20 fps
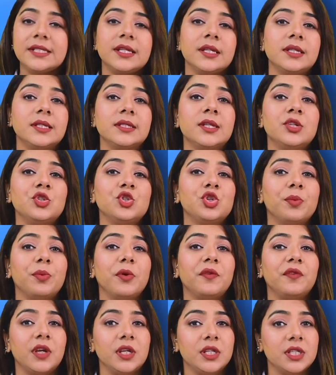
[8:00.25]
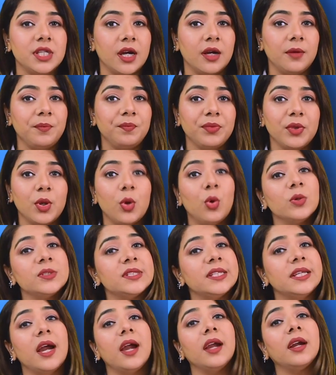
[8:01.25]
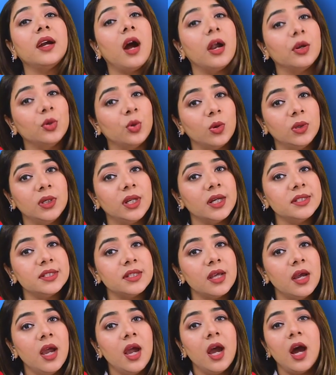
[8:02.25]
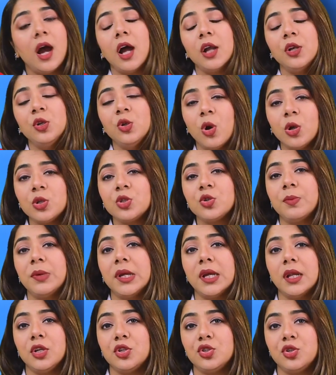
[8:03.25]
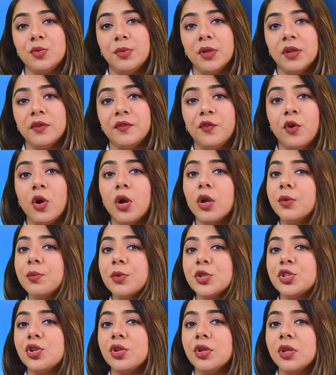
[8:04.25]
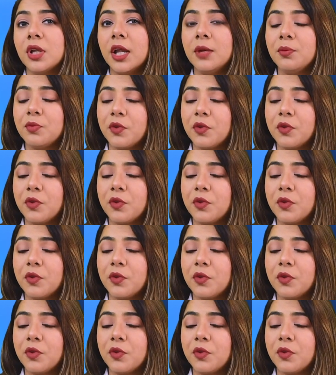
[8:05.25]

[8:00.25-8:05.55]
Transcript: Citizenship of India cardholders are not to be eligible for admission in